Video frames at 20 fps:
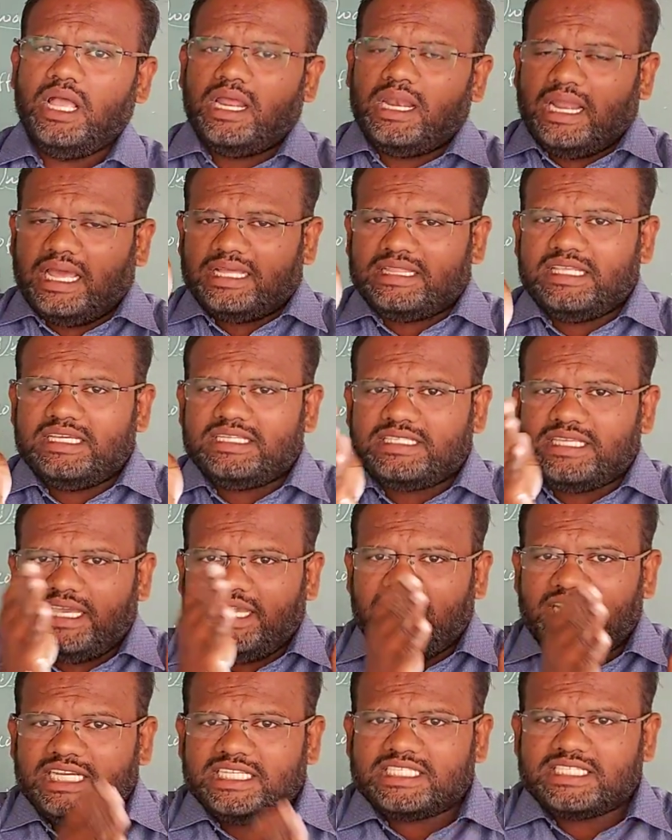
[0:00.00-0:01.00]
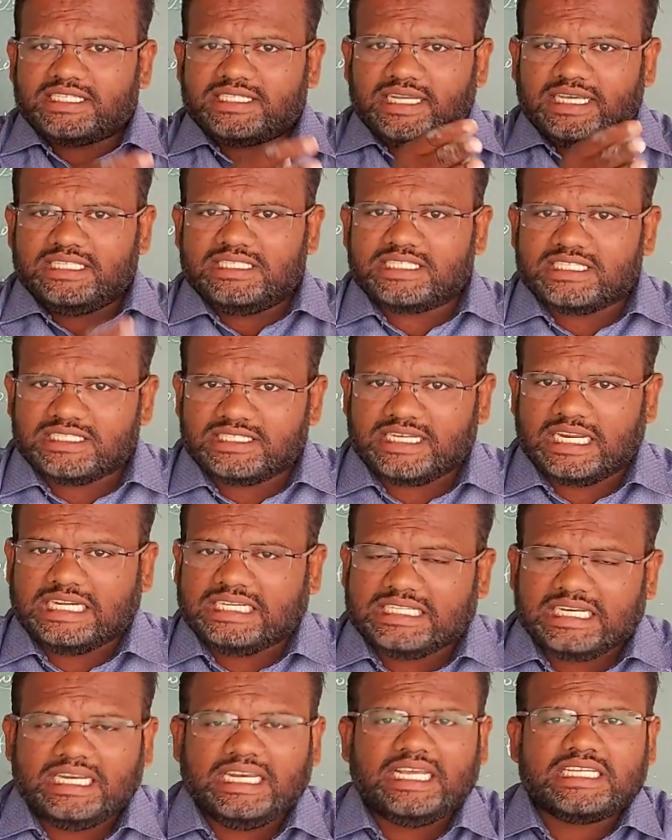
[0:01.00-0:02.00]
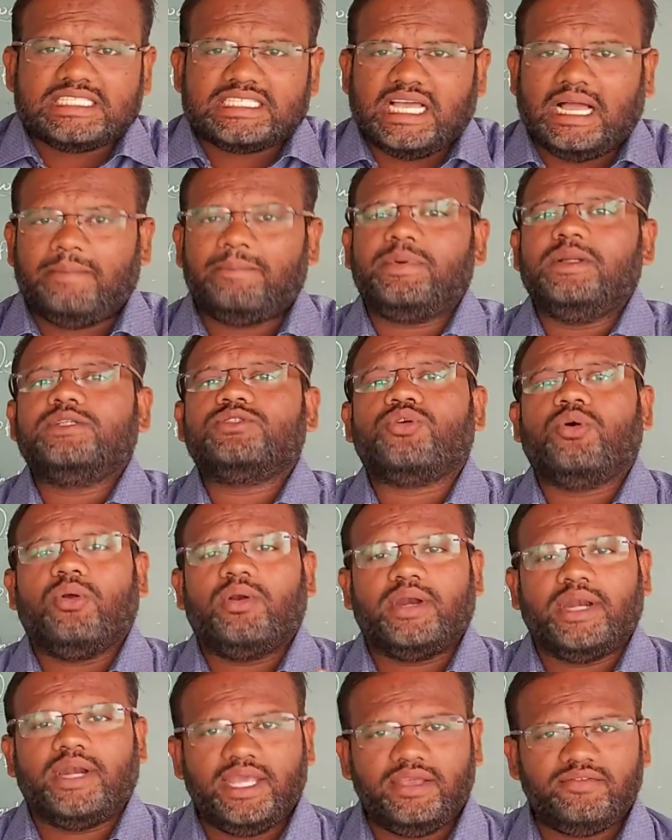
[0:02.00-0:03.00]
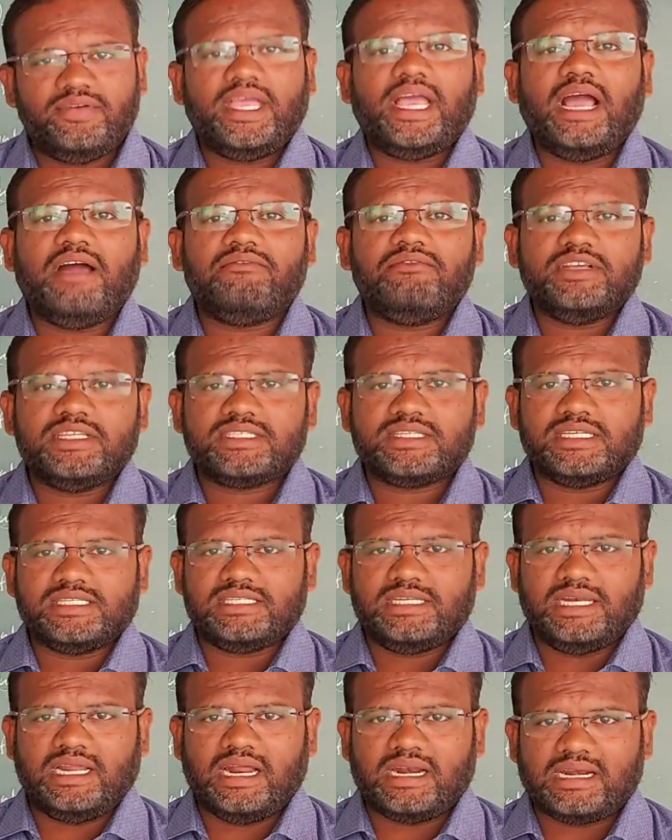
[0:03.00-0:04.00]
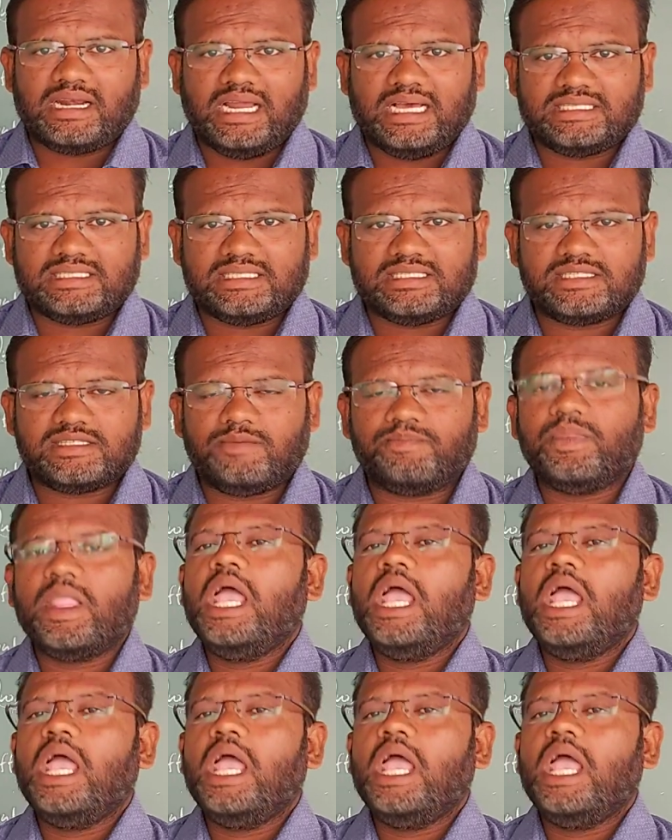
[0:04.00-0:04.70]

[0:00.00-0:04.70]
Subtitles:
Like this, each tense 10 examples already we have discussed in our classes.